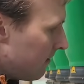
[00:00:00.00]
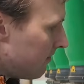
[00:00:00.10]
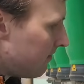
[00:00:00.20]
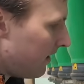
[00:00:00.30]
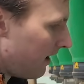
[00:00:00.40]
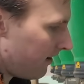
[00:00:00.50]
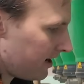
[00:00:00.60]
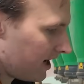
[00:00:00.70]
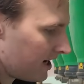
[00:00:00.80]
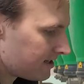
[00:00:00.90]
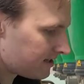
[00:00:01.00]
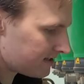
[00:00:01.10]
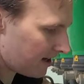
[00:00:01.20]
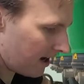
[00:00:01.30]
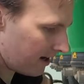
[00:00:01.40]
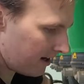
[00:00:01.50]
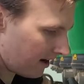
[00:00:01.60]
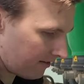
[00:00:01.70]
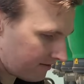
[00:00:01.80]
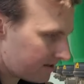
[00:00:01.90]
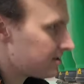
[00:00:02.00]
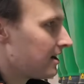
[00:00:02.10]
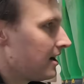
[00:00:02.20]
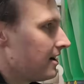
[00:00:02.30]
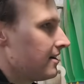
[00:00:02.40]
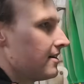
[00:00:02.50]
Very nice design, have to say.